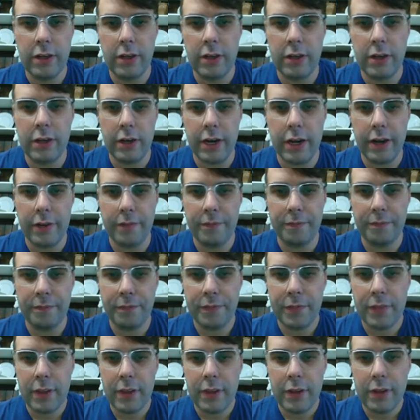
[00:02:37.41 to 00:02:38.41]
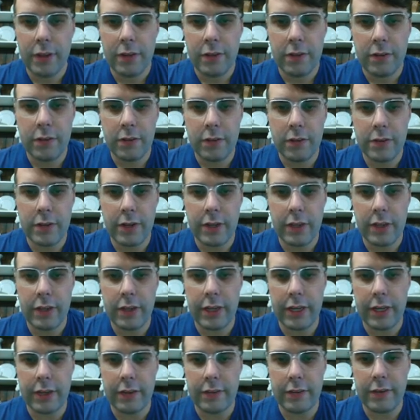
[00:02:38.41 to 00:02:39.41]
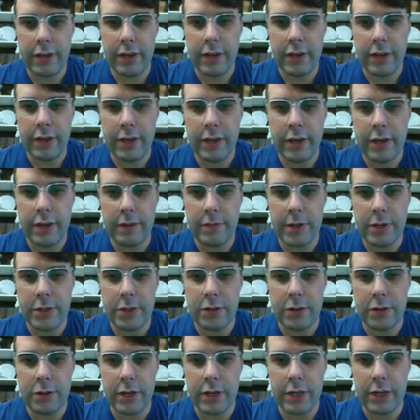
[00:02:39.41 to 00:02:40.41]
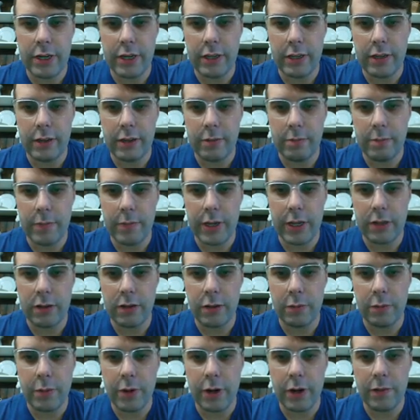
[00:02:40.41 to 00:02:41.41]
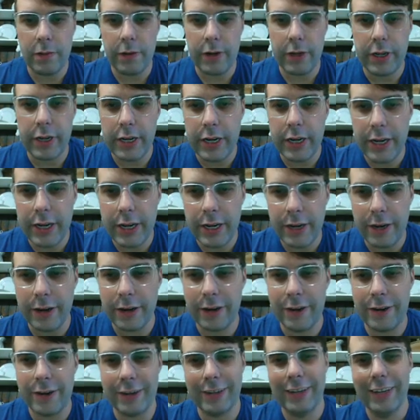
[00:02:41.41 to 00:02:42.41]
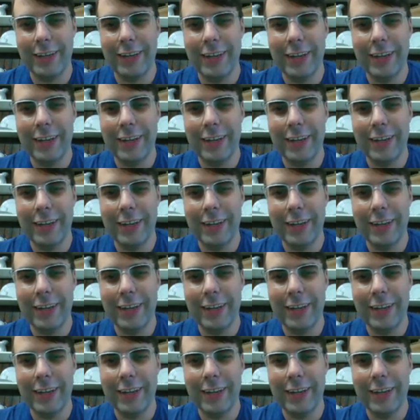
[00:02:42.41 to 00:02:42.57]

All right. So it's not, like I said, I'm not trying to make it look perfect in here